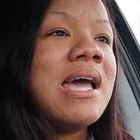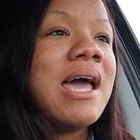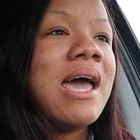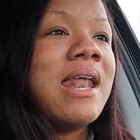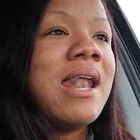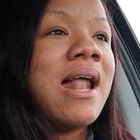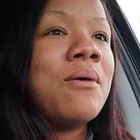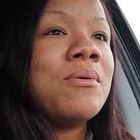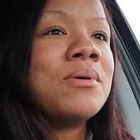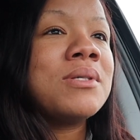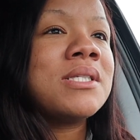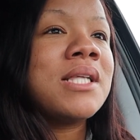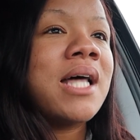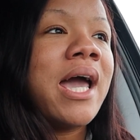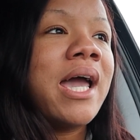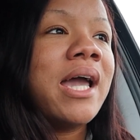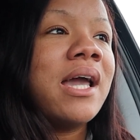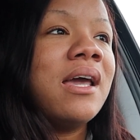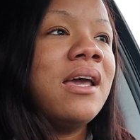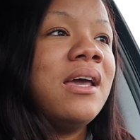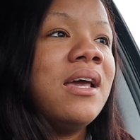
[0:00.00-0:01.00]
and I was
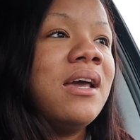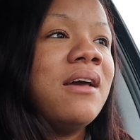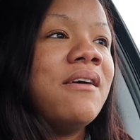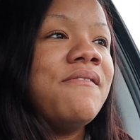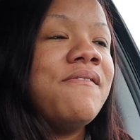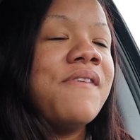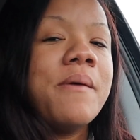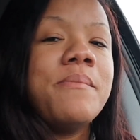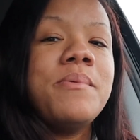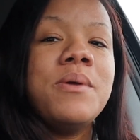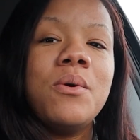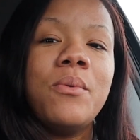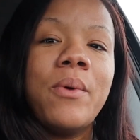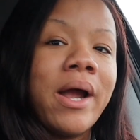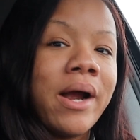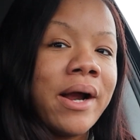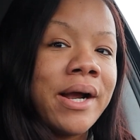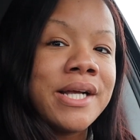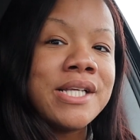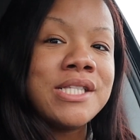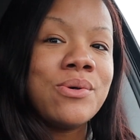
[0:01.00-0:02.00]
like,
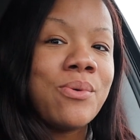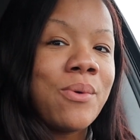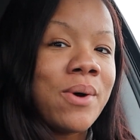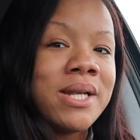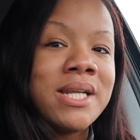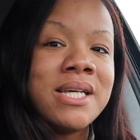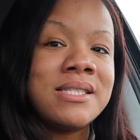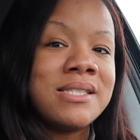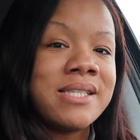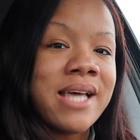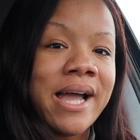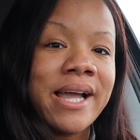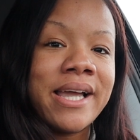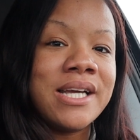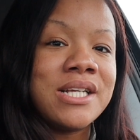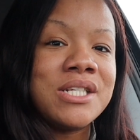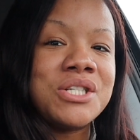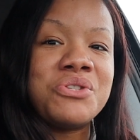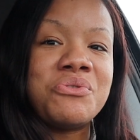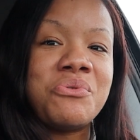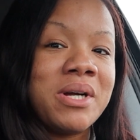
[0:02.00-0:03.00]
February
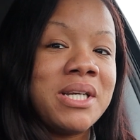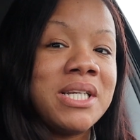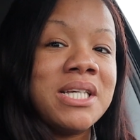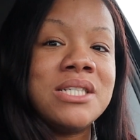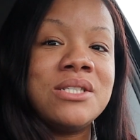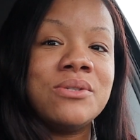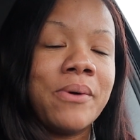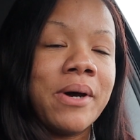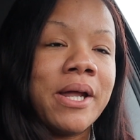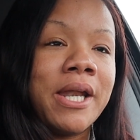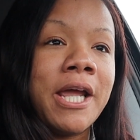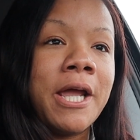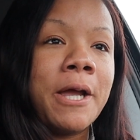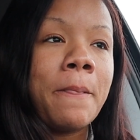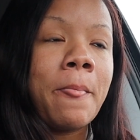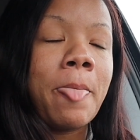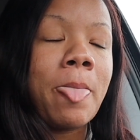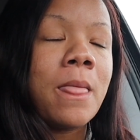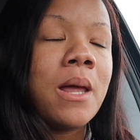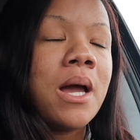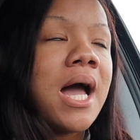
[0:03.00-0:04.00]
22nd, 2020,
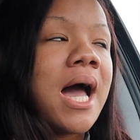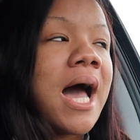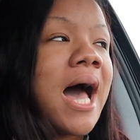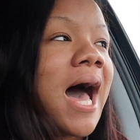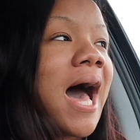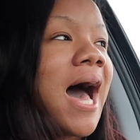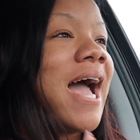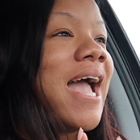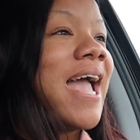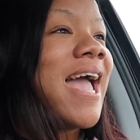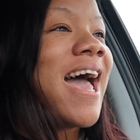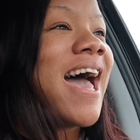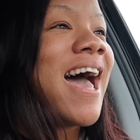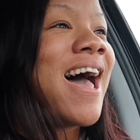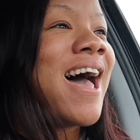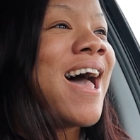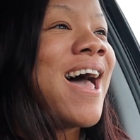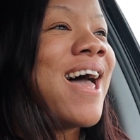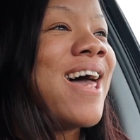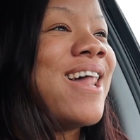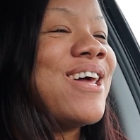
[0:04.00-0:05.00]
I
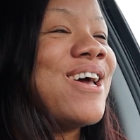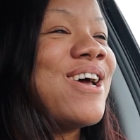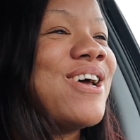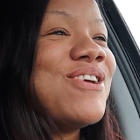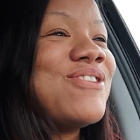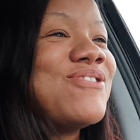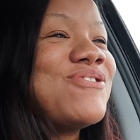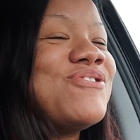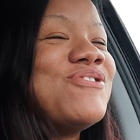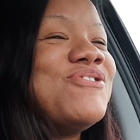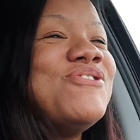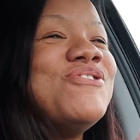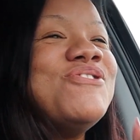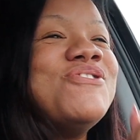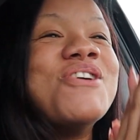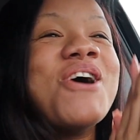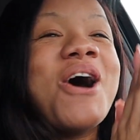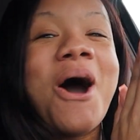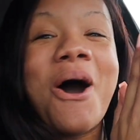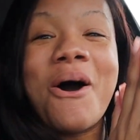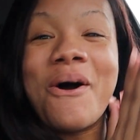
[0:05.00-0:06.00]
had
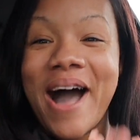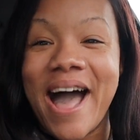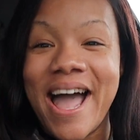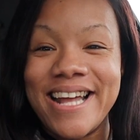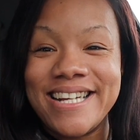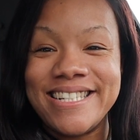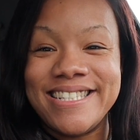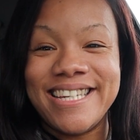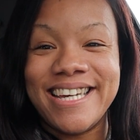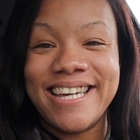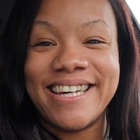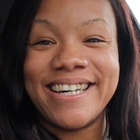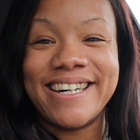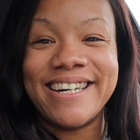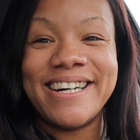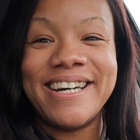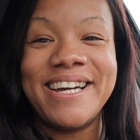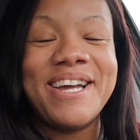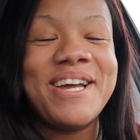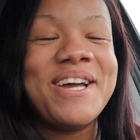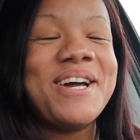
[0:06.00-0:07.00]
no
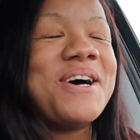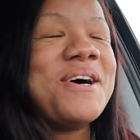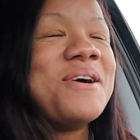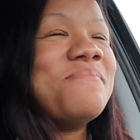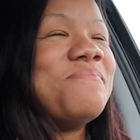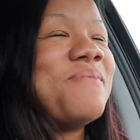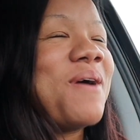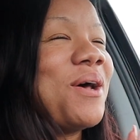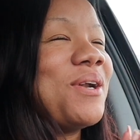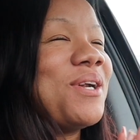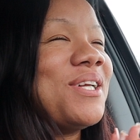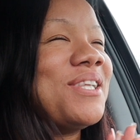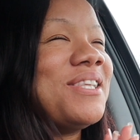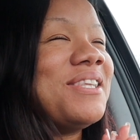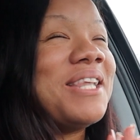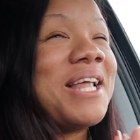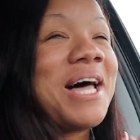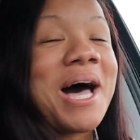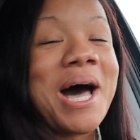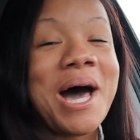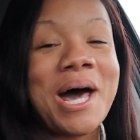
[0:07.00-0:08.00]
idea about a
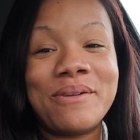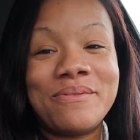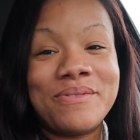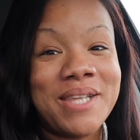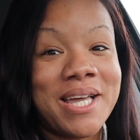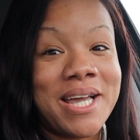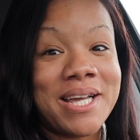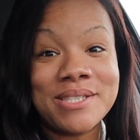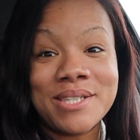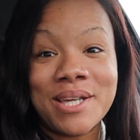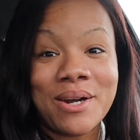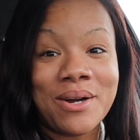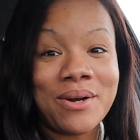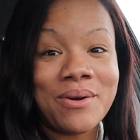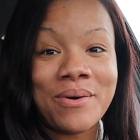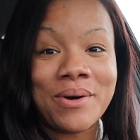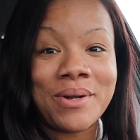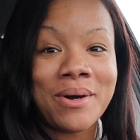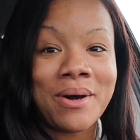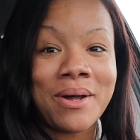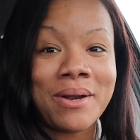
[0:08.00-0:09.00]
lot of things that are
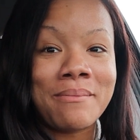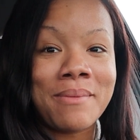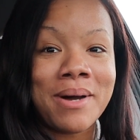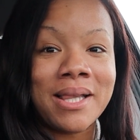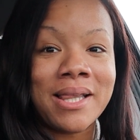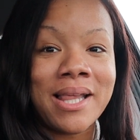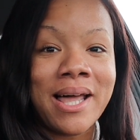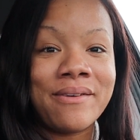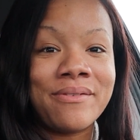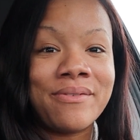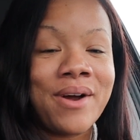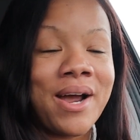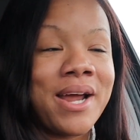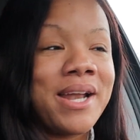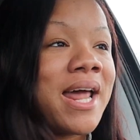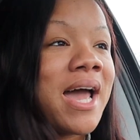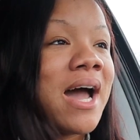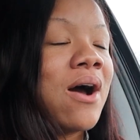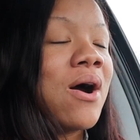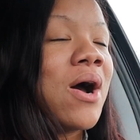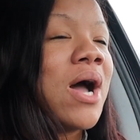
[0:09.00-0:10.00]
going on in my life right
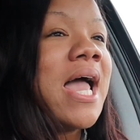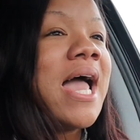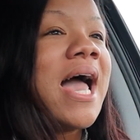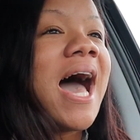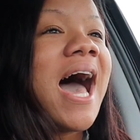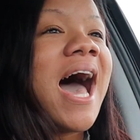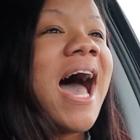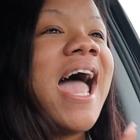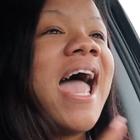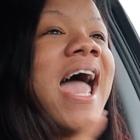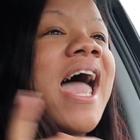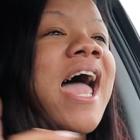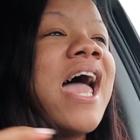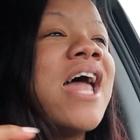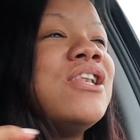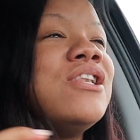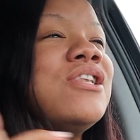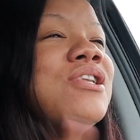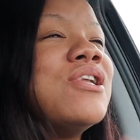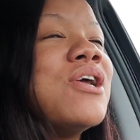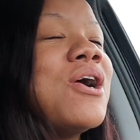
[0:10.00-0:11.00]
now. I
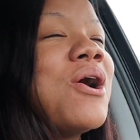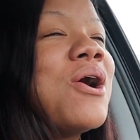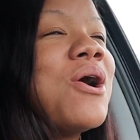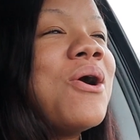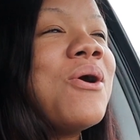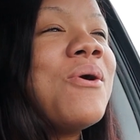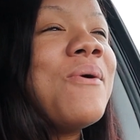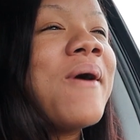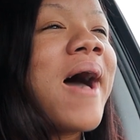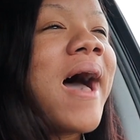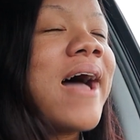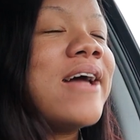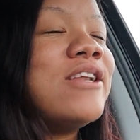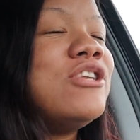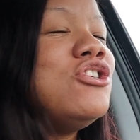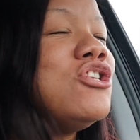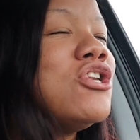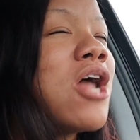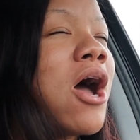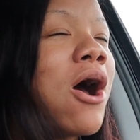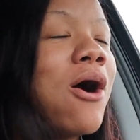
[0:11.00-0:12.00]
had no
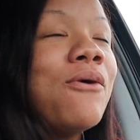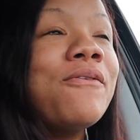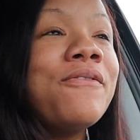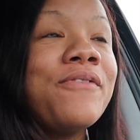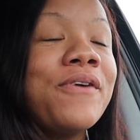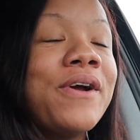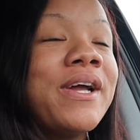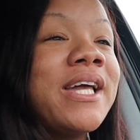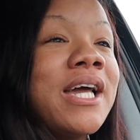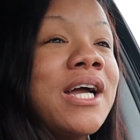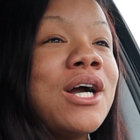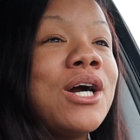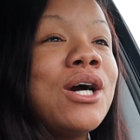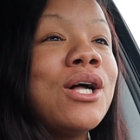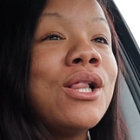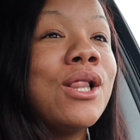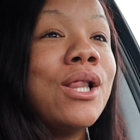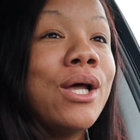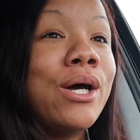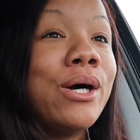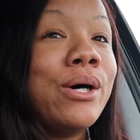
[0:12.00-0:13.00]
freaking
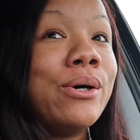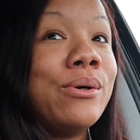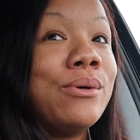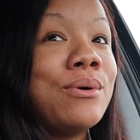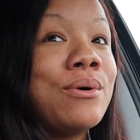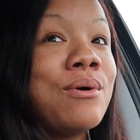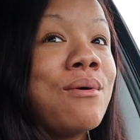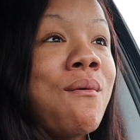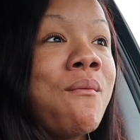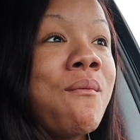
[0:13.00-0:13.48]
clue